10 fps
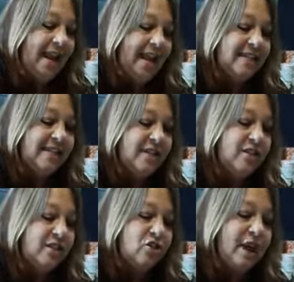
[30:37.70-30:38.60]
and did a
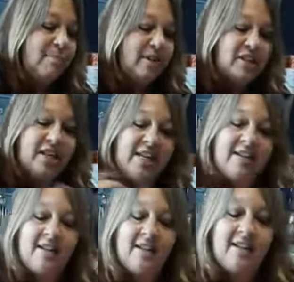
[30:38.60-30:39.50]
little dry
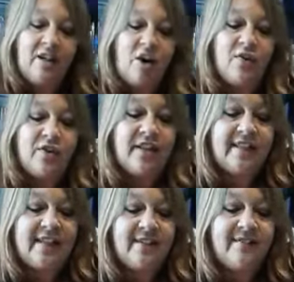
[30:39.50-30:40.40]
brushing over the
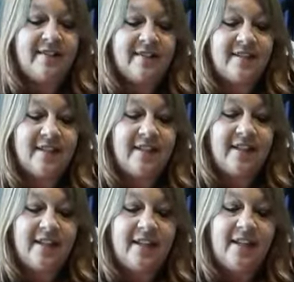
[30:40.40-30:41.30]
leaves.
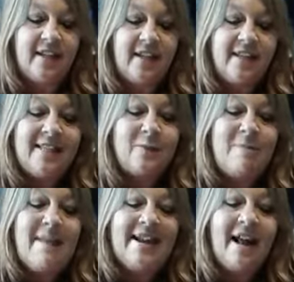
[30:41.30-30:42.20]
This
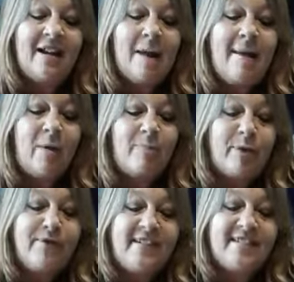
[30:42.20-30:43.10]
one may not come out
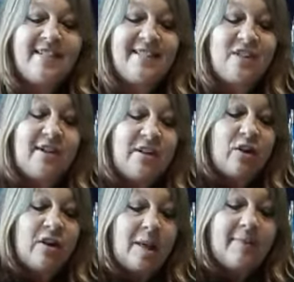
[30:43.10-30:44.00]
perfect because it's starting to
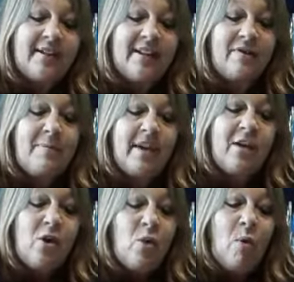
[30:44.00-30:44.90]
curl up already from the
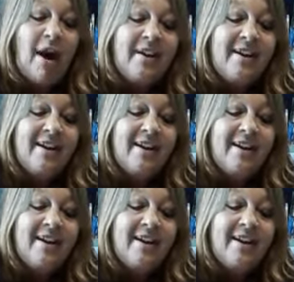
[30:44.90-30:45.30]
water.